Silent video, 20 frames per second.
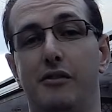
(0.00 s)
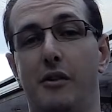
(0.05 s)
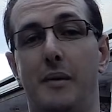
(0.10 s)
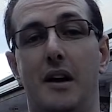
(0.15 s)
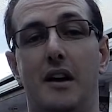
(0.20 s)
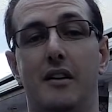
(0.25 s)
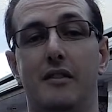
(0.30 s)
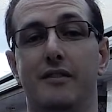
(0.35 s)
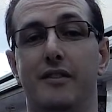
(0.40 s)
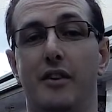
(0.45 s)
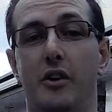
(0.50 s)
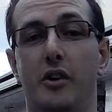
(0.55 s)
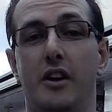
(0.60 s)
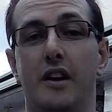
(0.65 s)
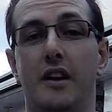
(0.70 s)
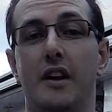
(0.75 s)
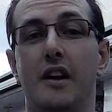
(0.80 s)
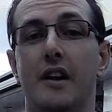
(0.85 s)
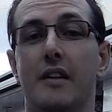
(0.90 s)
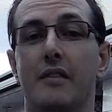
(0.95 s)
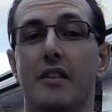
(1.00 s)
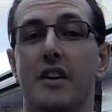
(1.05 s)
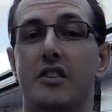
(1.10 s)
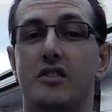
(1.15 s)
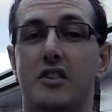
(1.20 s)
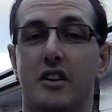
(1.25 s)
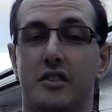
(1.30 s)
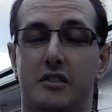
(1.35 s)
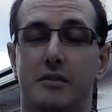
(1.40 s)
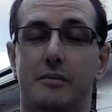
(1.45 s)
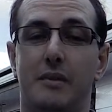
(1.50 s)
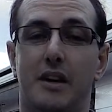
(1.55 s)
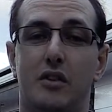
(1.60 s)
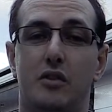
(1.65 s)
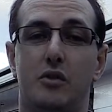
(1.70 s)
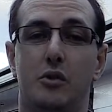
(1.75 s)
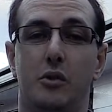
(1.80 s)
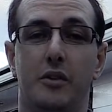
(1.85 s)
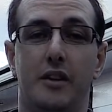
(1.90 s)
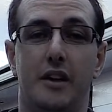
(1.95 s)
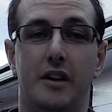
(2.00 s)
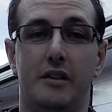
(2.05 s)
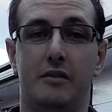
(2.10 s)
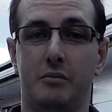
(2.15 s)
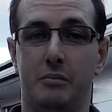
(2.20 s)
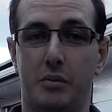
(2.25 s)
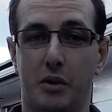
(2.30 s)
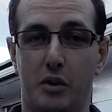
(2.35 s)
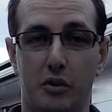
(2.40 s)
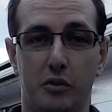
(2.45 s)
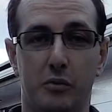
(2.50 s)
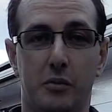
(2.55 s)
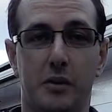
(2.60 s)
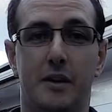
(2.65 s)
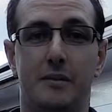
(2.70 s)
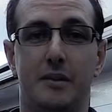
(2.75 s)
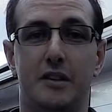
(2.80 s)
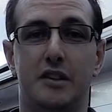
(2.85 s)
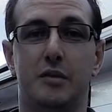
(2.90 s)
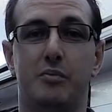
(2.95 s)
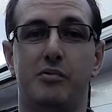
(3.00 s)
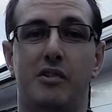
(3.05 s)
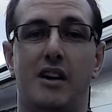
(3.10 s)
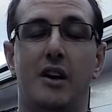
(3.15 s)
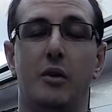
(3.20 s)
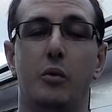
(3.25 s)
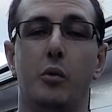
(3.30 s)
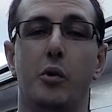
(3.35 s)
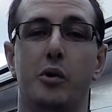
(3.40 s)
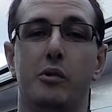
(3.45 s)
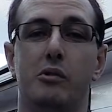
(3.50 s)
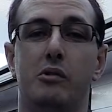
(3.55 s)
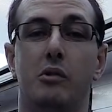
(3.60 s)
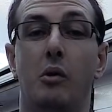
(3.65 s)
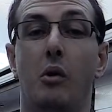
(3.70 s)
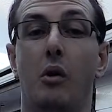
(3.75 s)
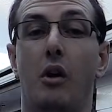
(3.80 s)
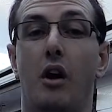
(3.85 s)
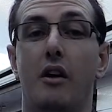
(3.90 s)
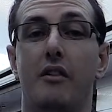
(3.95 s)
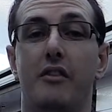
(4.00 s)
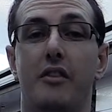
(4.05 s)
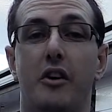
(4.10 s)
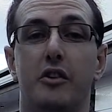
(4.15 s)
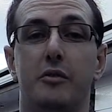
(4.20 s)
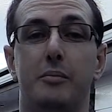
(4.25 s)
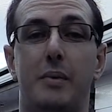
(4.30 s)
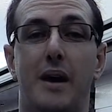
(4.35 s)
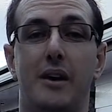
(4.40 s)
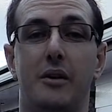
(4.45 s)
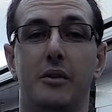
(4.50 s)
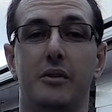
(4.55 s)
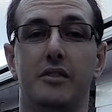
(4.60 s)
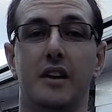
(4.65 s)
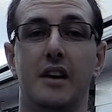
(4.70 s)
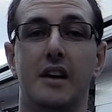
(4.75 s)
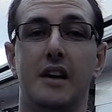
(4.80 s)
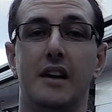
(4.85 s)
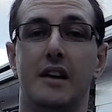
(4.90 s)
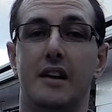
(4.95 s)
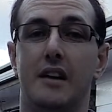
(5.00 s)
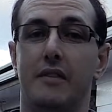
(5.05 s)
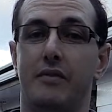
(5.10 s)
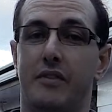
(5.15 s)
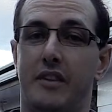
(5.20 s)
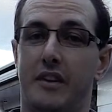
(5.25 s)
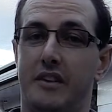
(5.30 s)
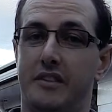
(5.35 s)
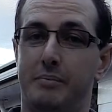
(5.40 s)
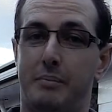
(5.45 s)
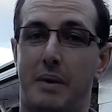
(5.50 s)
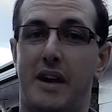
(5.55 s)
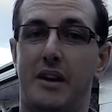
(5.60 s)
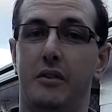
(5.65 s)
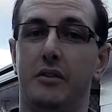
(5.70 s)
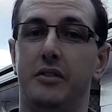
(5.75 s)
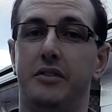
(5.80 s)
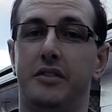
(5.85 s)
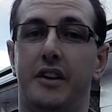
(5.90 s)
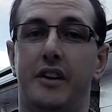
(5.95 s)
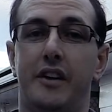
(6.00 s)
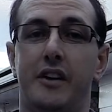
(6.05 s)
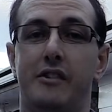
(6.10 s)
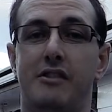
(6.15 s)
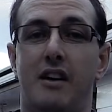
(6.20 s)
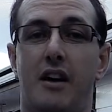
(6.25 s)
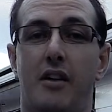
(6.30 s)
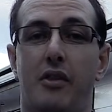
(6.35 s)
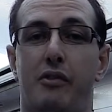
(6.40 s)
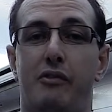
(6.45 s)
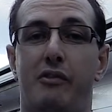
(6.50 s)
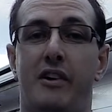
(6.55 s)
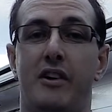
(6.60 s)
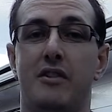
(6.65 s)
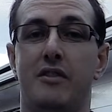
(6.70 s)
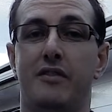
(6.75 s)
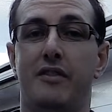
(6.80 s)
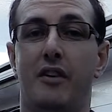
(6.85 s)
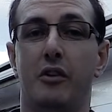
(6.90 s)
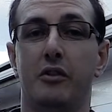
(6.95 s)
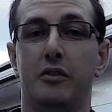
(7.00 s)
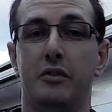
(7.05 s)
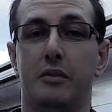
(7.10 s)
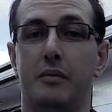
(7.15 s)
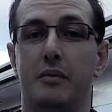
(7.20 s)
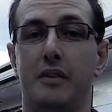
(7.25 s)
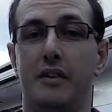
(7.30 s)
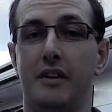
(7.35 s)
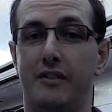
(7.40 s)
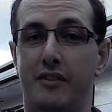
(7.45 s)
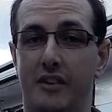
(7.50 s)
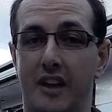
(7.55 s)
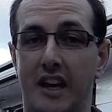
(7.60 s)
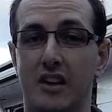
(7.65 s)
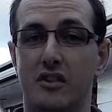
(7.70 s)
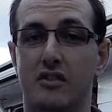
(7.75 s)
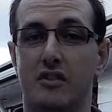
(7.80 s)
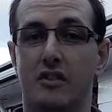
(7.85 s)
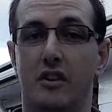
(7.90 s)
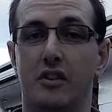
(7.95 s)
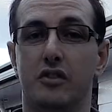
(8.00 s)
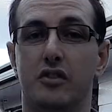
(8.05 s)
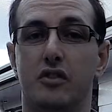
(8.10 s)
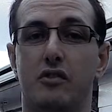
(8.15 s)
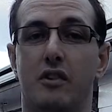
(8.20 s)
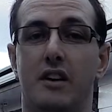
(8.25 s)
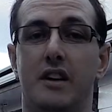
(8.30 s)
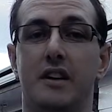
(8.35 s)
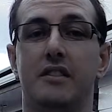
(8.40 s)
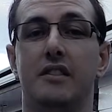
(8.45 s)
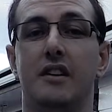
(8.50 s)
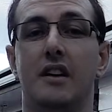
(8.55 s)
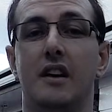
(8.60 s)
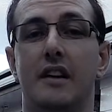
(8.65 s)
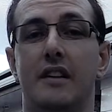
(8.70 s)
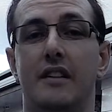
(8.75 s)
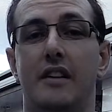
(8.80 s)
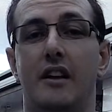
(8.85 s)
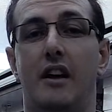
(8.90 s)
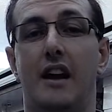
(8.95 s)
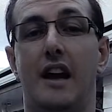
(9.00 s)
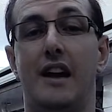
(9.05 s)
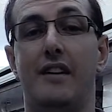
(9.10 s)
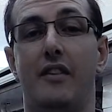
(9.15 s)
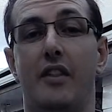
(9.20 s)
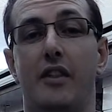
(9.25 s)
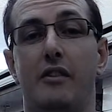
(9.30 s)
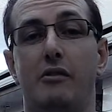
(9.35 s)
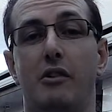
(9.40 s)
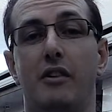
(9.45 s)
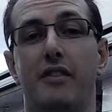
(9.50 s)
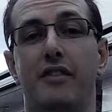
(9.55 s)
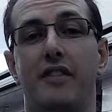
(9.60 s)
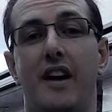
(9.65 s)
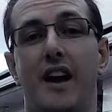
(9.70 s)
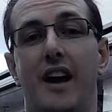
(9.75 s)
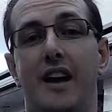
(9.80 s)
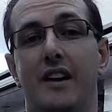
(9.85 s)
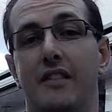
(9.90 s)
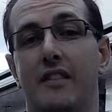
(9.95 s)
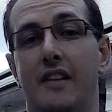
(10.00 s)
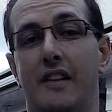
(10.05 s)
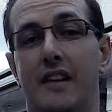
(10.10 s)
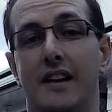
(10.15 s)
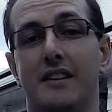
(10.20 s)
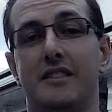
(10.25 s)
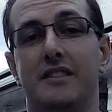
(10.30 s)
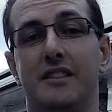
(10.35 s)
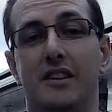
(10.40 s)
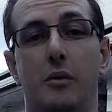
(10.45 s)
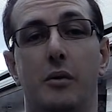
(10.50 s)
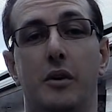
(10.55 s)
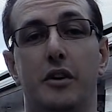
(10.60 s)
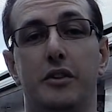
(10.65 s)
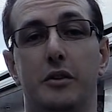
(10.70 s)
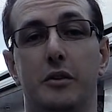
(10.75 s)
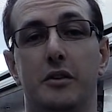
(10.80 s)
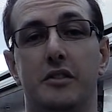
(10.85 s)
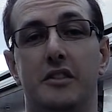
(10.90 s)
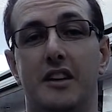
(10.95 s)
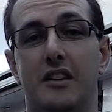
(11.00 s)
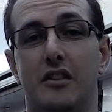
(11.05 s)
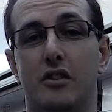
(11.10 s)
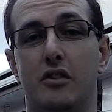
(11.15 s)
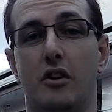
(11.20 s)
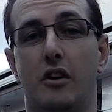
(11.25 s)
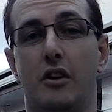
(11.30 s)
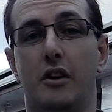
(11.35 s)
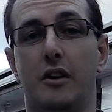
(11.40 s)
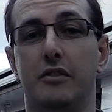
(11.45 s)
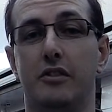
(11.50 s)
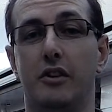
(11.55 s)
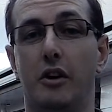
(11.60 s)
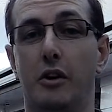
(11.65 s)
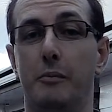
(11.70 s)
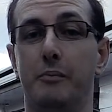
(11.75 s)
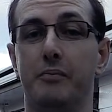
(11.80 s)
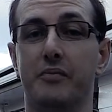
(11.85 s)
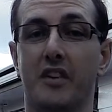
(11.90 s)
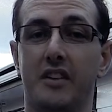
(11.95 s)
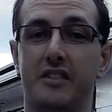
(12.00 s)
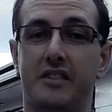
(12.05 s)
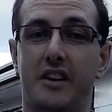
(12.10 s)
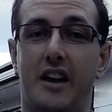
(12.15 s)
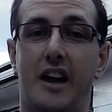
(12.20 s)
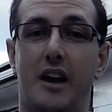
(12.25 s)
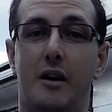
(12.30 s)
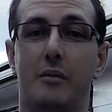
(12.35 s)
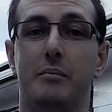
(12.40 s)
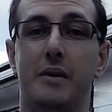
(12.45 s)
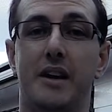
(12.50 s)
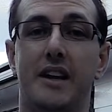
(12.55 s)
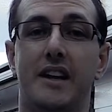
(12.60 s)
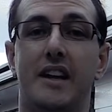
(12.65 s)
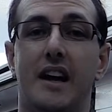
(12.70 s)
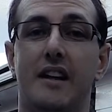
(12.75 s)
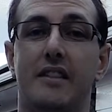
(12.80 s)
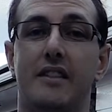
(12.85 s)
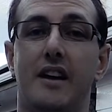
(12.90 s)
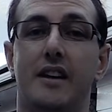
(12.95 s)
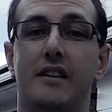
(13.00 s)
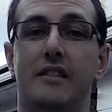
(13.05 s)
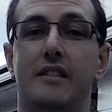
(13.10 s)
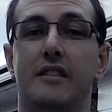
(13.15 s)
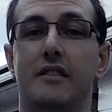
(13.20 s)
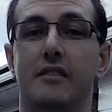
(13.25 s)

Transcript: from our inverter just to make sure that because we're going to be spraying water all over those panels this panel set at around 300 volts for each of those strings that I have on the roof and the last thing I want to do is get a shock so to help mitigate that